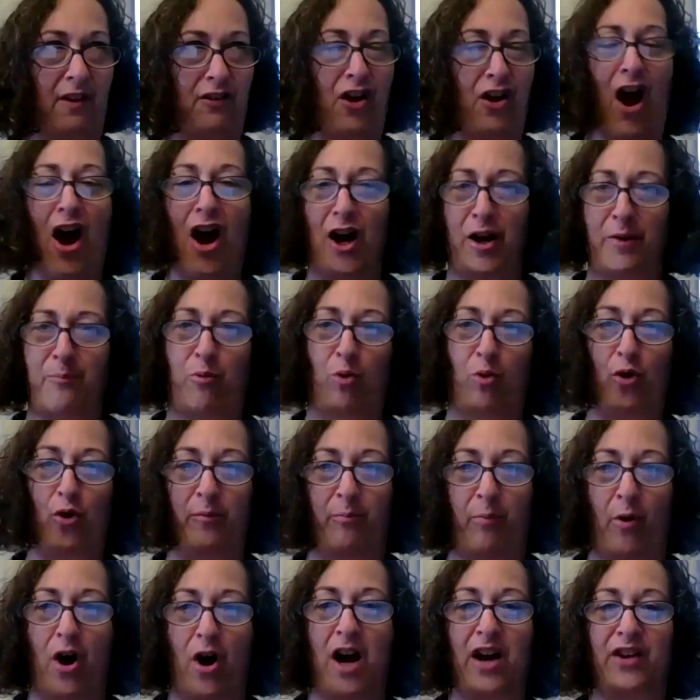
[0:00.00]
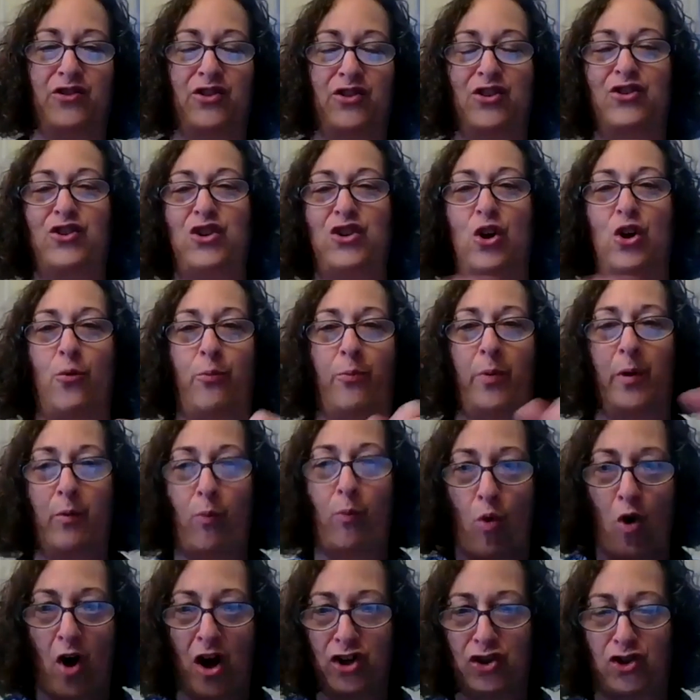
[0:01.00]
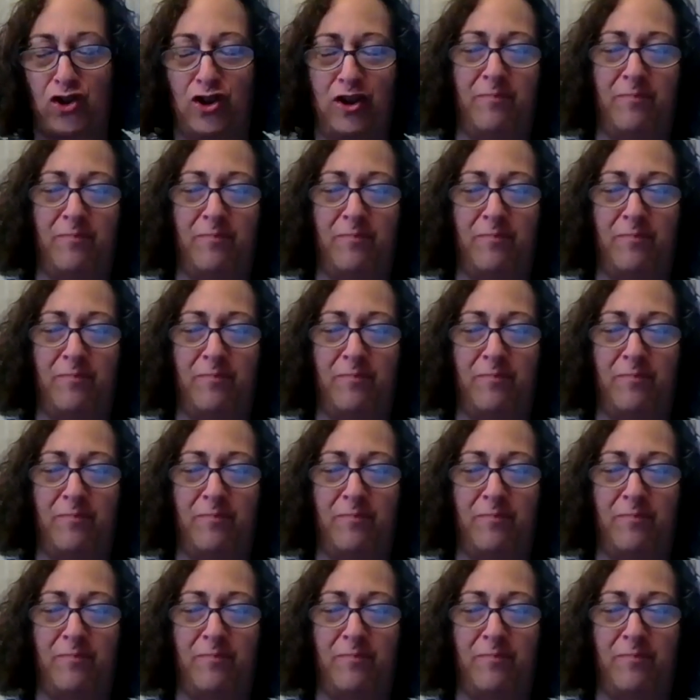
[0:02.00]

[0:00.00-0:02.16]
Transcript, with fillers: cardboard boxes, you know, but wash